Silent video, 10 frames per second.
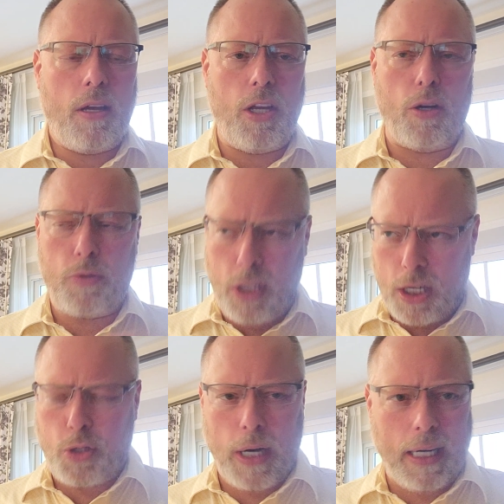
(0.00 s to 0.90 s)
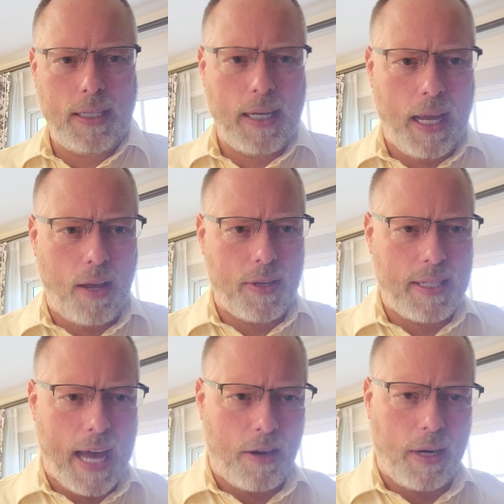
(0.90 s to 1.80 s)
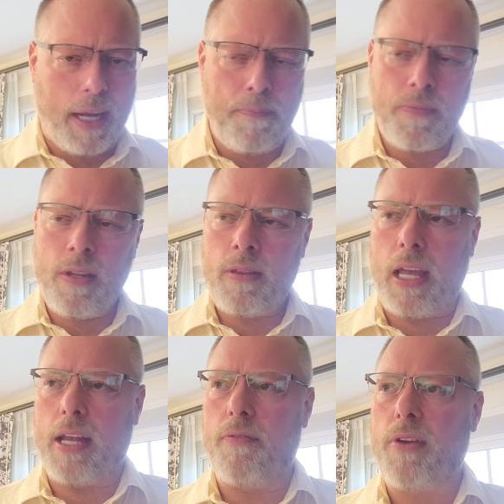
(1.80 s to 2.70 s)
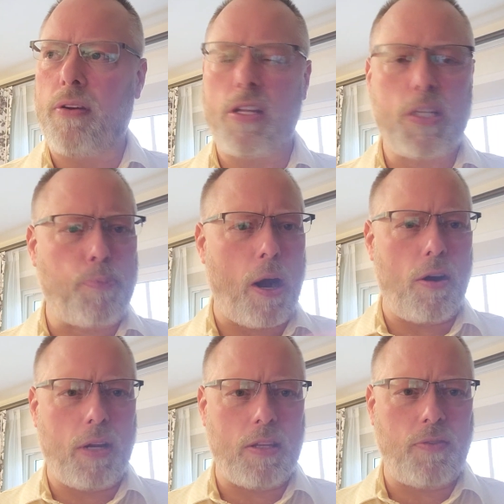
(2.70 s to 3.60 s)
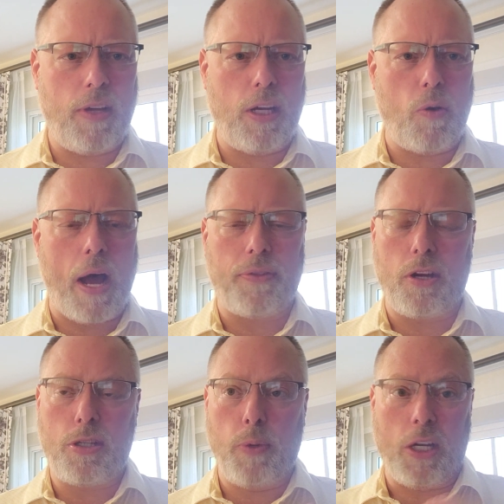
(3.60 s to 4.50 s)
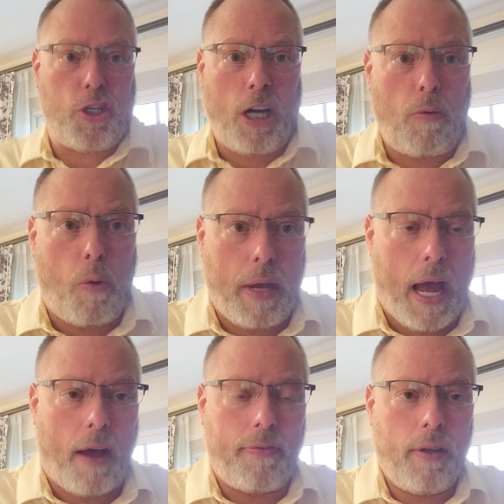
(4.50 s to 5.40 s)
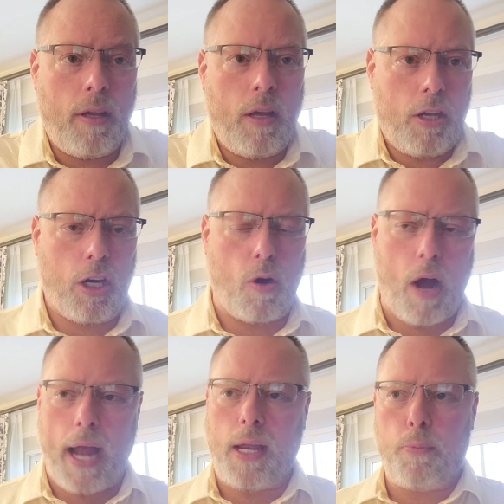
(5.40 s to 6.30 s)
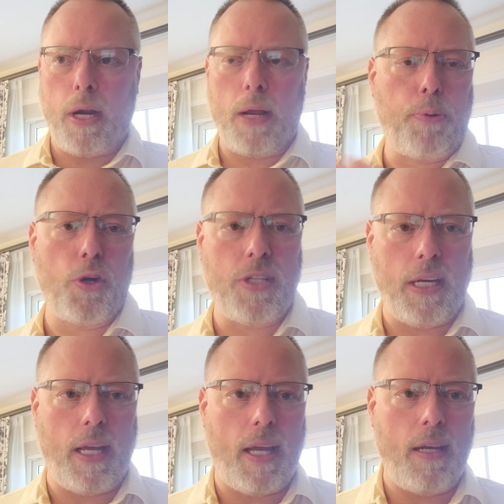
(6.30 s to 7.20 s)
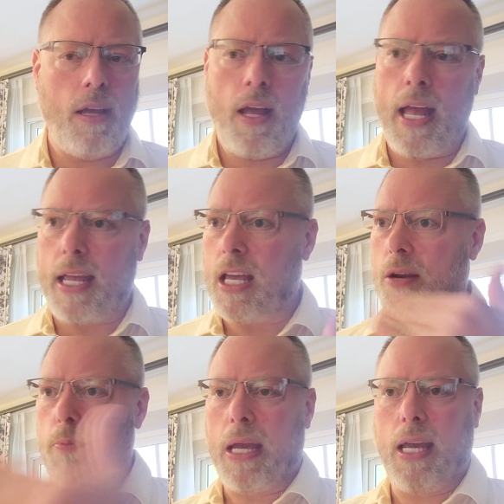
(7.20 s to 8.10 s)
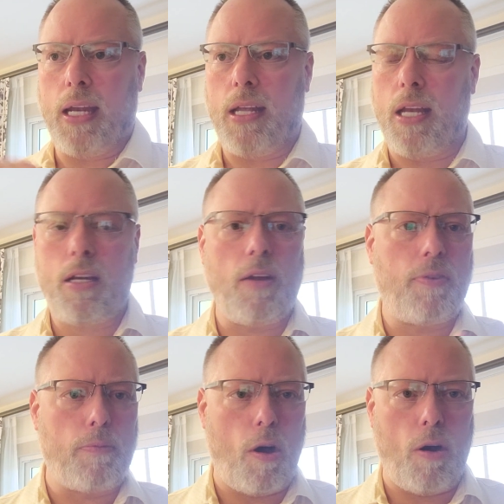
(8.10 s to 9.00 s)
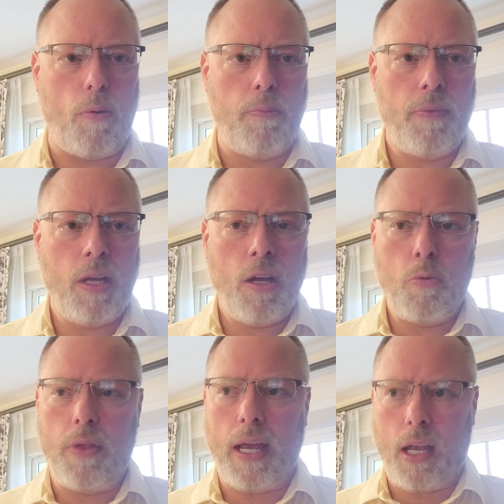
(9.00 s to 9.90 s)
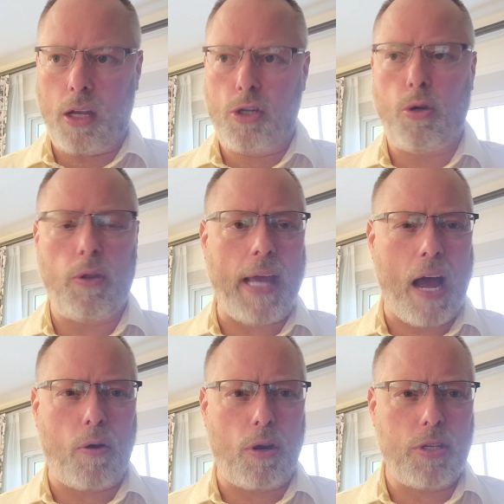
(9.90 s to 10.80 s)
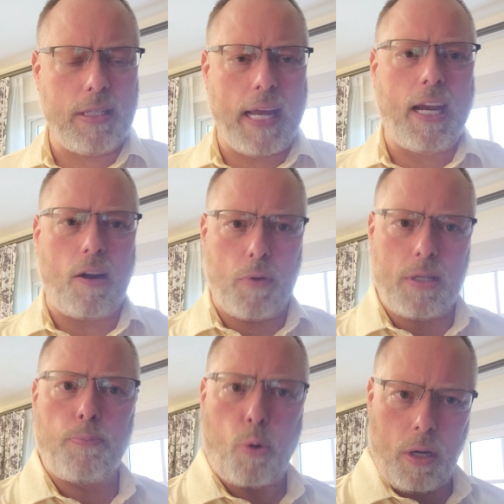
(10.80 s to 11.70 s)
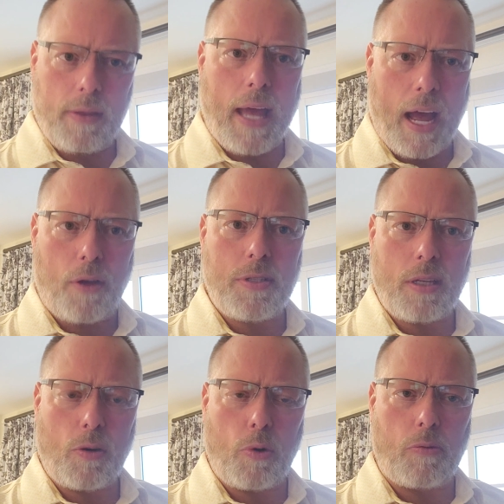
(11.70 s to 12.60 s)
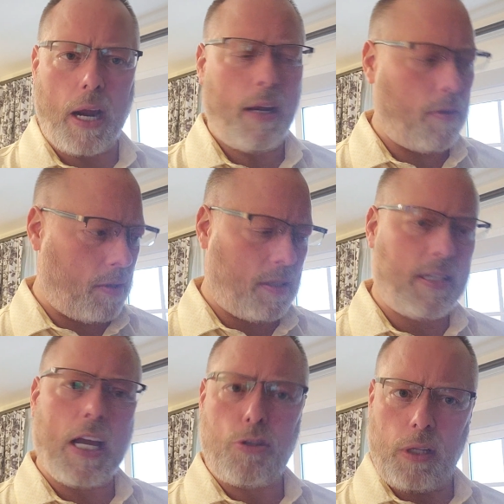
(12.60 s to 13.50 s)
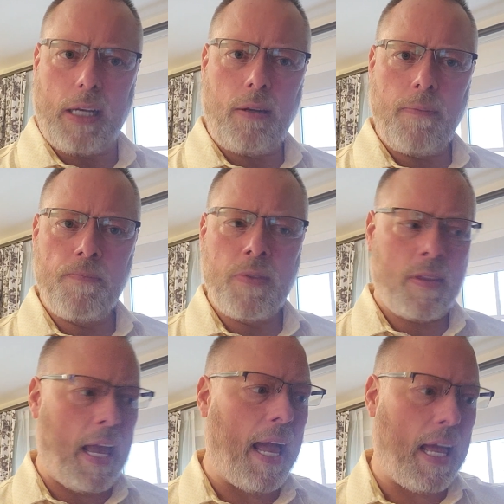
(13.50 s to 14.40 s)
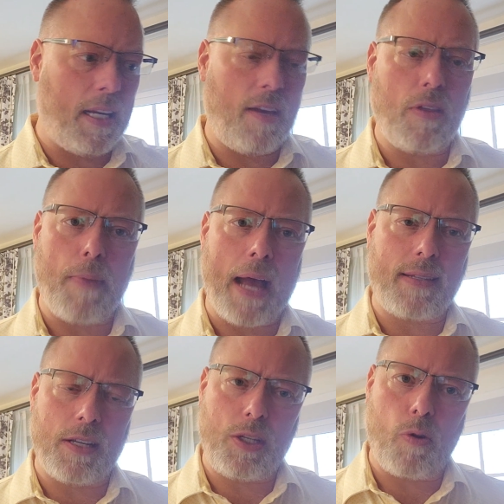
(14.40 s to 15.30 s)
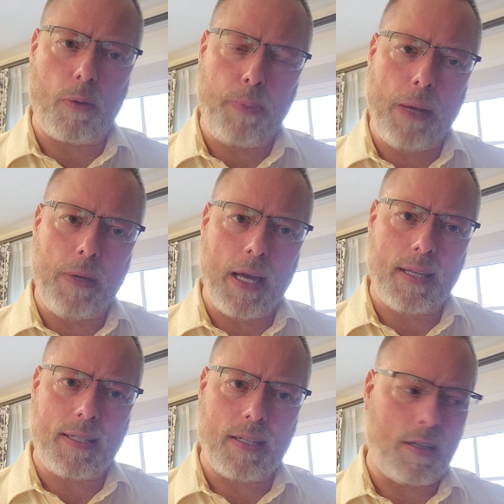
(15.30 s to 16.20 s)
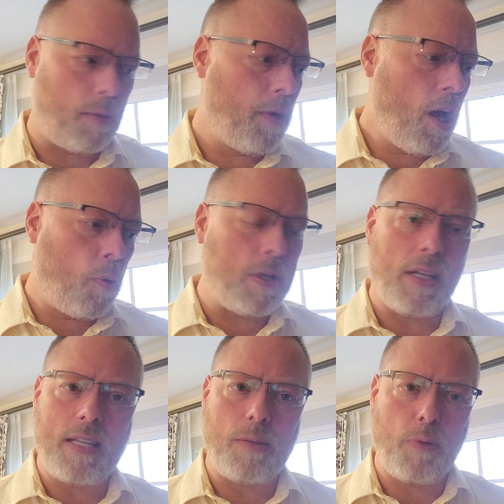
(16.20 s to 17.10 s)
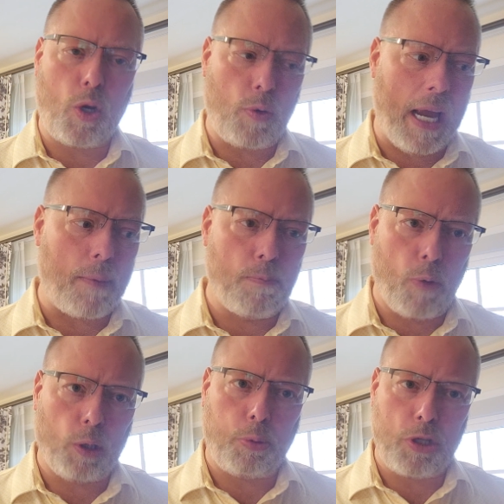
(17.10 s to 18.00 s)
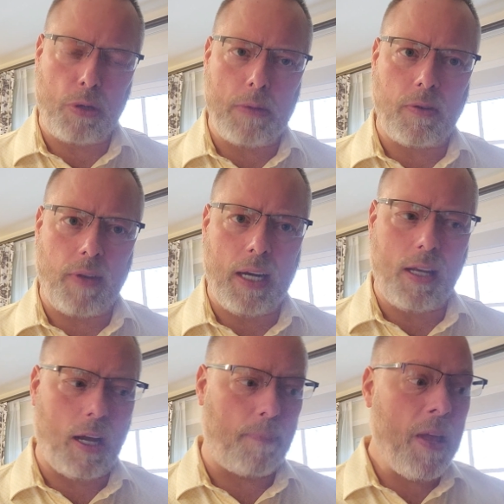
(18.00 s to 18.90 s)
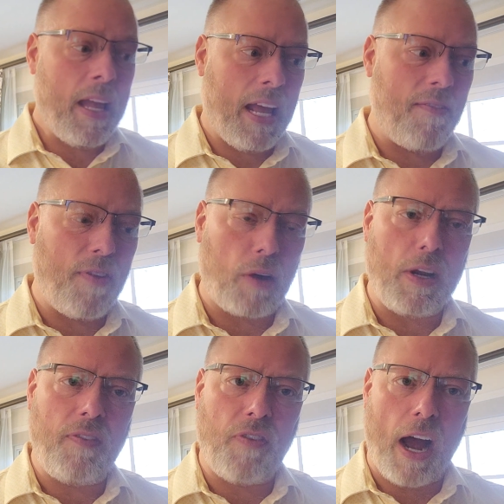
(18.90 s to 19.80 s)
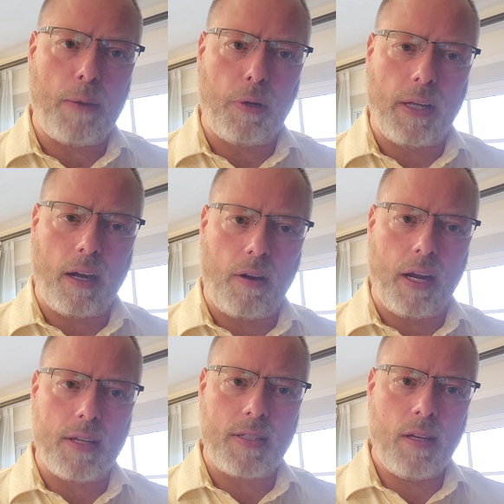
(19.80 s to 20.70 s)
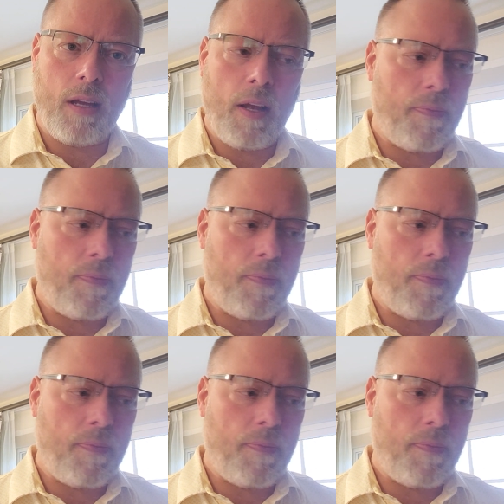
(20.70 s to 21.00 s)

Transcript: did a training today on this Saturday, and very inspired to get this video out there so we can share what we have. I can person in and get them making income from home where they can control the hours and take care of what's important at the house, right? Scheduling, and give them access to our PBS system, which lets them create multiple streams of income in very viable areas.